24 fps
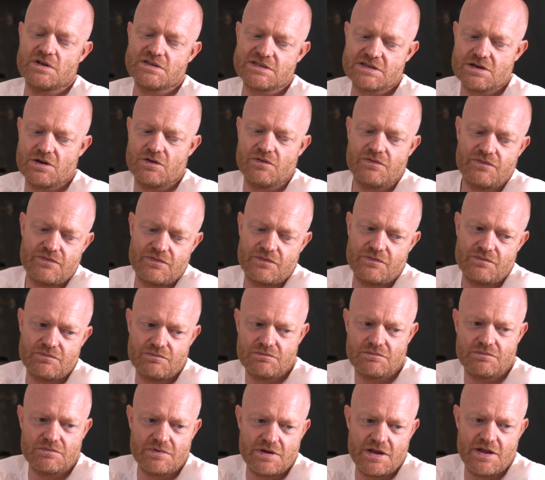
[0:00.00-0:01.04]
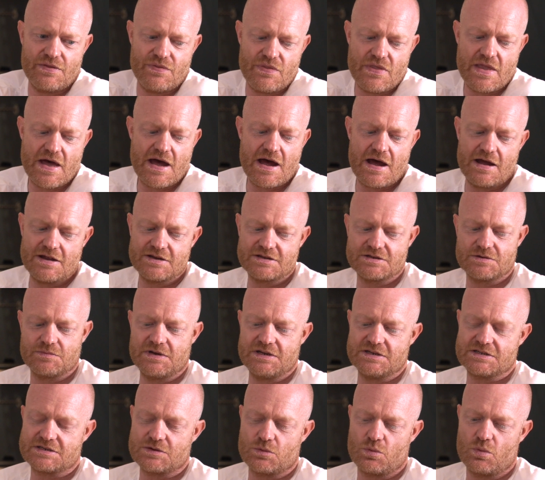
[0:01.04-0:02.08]
myself in that? Do you know what
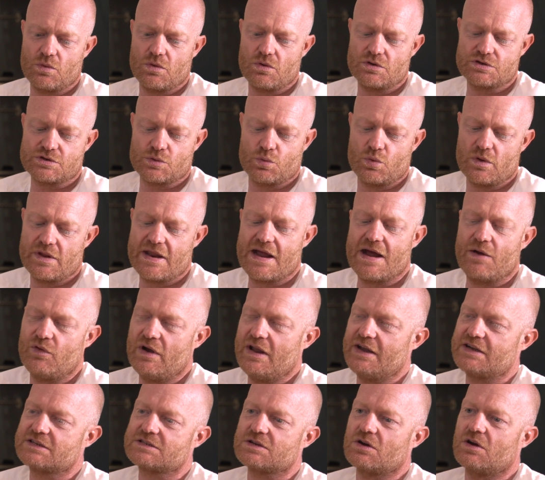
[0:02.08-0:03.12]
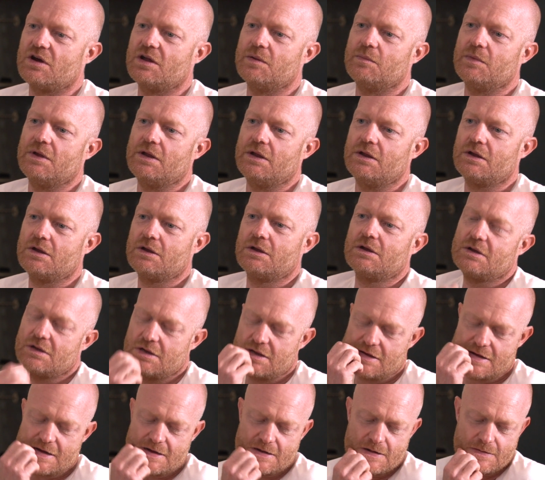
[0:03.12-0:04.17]
I mean? So all of that really excited me.